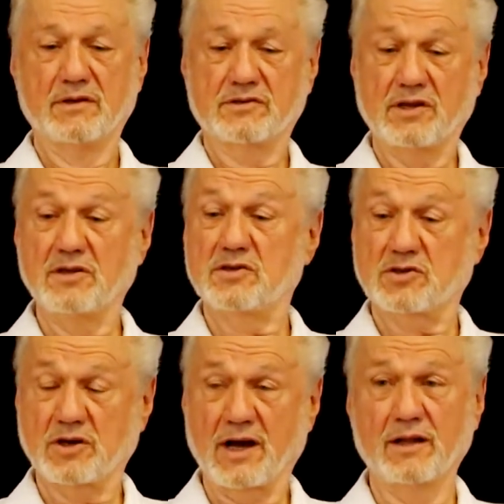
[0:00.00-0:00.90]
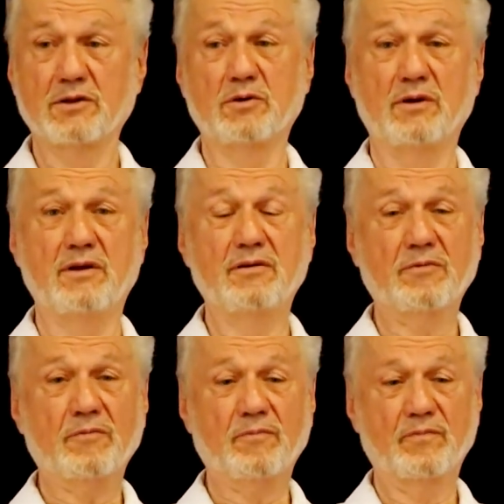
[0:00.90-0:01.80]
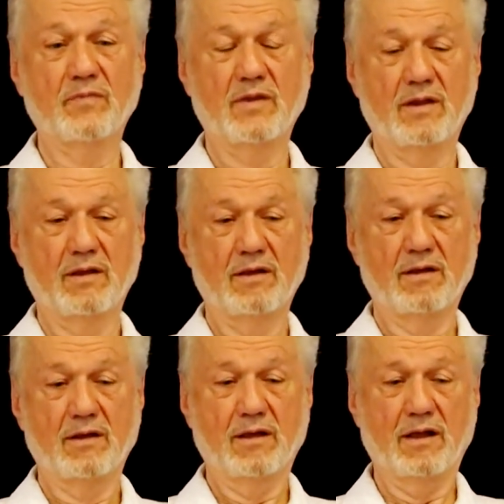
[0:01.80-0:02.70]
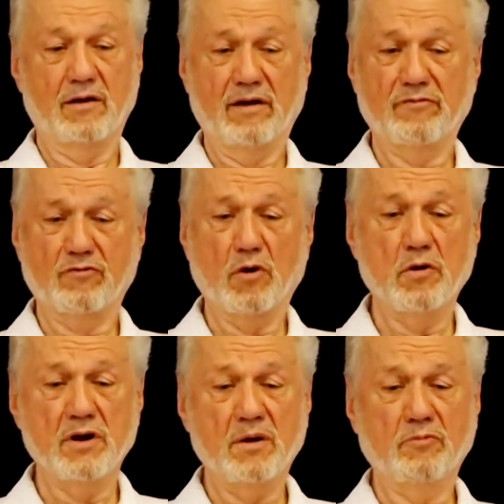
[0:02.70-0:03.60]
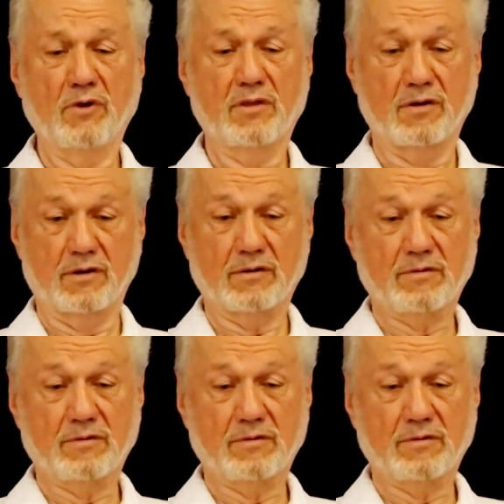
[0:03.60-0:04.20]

since childhood. And I've grown up with her,